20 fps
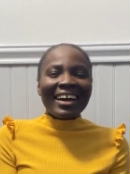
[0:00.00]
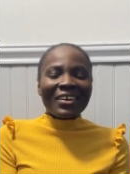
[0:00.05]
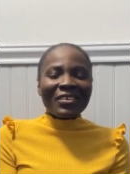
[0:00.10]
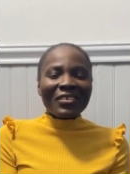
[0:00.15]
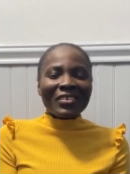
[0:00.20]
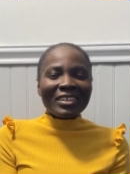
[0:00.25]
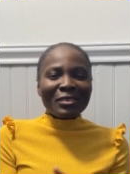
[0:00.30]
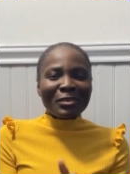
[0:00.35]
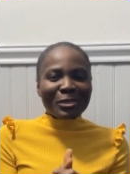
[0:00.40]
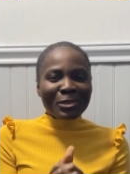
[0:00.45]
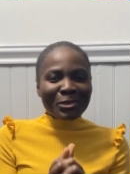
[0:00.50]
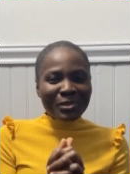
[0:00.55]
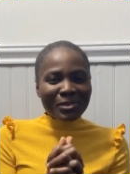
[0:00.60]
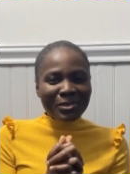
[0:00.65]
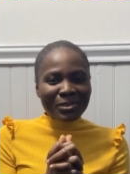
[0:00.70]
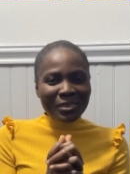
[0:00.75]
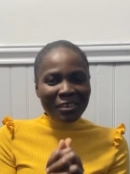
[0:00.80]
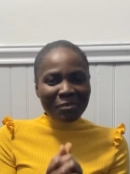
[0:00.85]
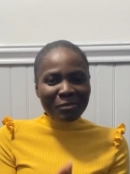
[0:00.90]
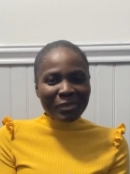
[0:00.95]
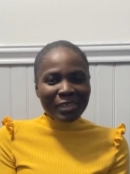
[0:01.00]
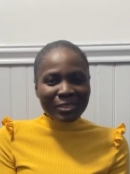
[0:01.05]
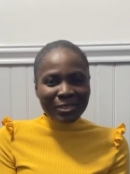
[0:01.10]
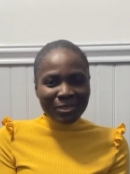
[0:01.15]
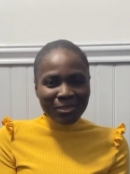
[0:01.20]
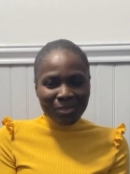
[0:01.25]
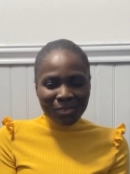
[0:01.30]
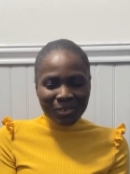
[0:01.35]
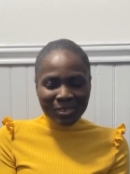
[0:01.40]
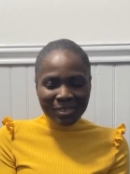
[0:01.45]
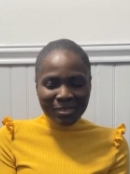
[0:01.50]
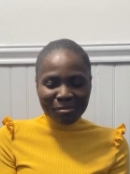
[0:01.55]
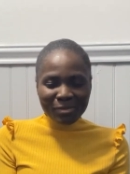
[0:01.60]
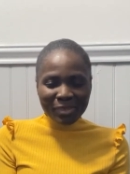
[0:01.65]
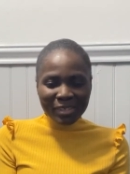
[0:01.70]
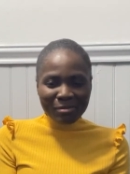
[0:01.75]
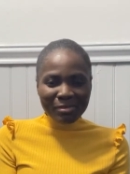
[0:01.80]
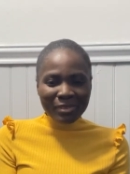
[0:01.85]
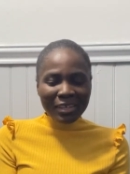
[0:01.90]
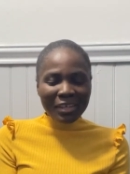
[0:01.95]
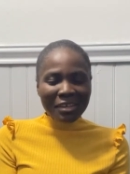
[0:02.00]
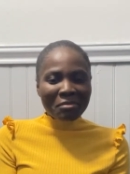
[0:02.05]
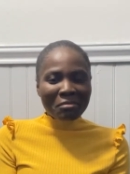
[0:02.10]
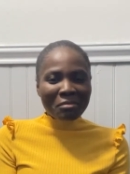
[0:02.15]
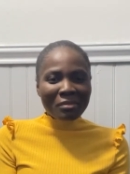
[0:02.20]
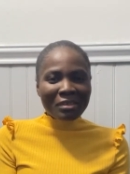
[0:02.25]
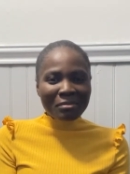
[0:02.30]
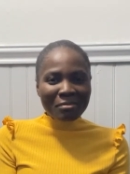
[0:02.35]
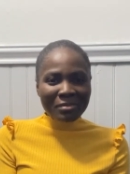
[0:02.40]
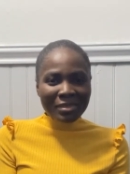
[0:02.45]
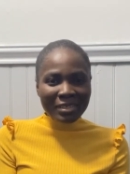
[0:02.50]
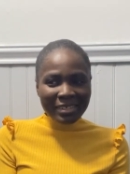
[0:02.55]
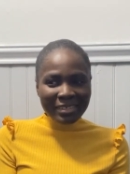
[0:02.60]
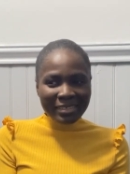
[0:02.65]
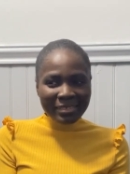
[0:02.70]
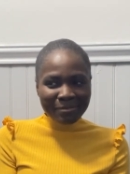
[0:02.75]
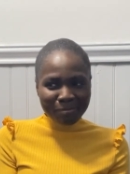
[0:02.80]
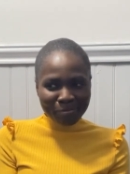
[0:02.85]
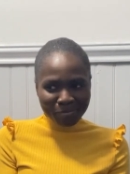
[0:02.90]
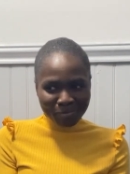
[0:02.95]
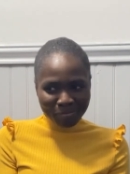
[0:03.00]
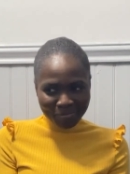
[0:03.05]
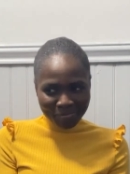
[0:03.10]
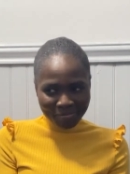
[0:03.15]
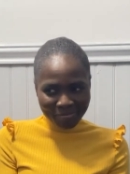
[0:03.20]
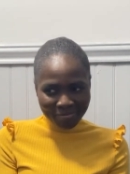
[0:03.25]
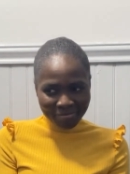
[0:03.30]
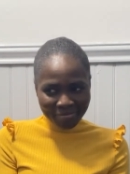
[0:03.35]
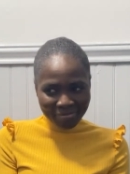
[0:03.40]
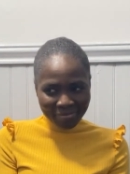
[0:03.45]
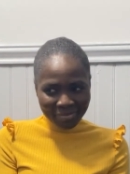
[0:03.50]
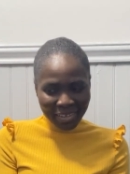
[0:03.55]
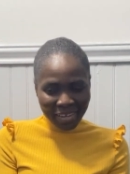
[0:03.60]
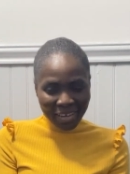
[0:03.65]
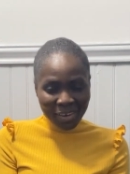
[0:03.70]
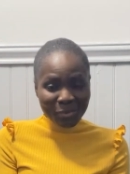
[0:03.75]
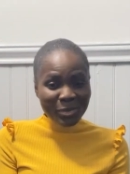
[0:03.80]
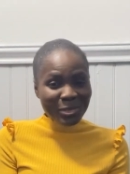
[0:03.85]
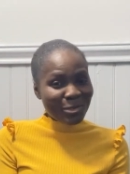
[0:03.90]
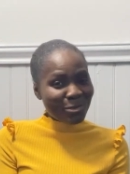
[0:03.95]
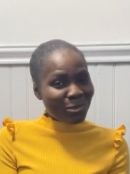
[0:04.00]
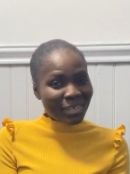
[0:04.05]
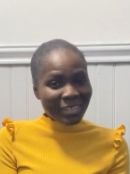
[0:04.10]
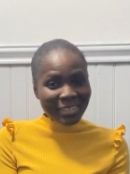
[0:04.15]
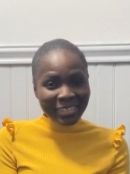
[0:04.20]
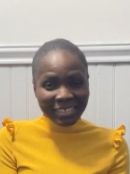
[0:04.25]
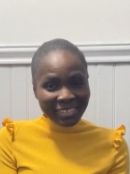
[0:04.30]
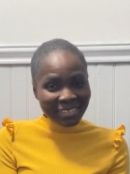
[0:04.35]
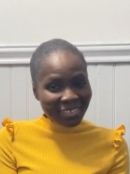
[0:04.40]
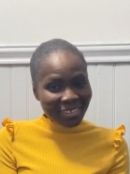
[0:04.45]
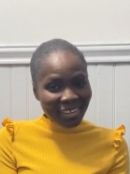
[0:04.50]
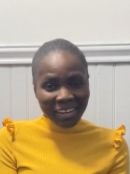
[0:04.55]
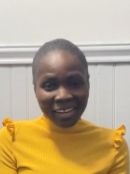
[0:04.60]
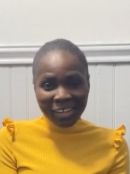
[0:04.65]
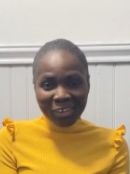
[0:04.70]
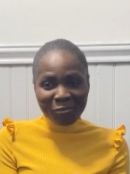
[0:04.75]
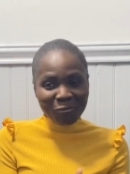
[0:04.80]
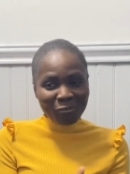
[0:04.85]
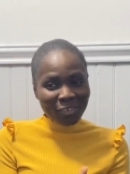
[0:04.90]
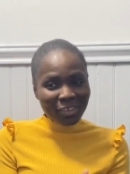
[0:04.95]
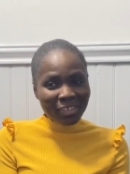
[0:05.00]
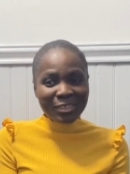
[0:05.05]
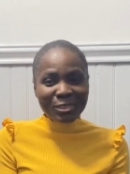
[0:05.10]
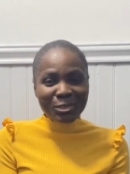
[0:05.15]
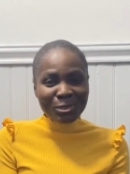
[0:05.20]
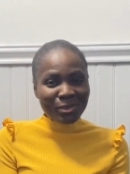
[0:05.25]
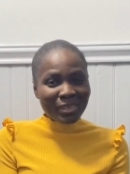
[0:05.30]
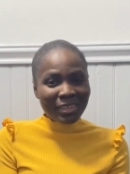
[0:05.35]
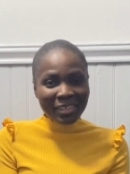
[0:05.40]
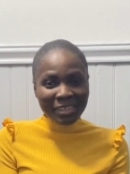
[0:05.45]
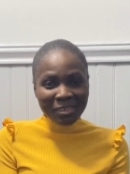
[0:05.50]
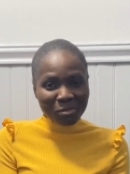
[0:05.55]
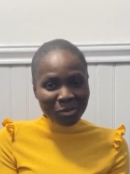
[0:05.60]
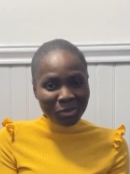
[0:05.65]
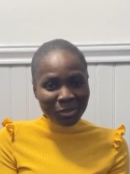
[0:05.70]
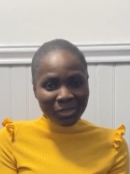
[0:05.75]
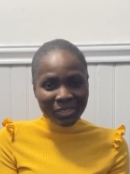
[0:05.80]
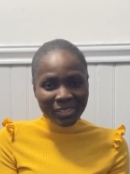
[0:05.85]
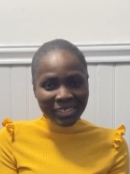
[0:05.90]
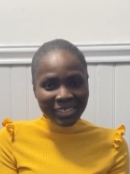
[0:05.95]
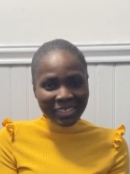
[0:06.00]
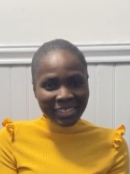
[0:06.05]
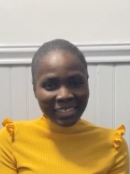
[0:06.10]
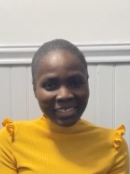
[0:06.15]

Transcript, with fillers: when I was going to have my third baby, I remember I was working and I fell into labor.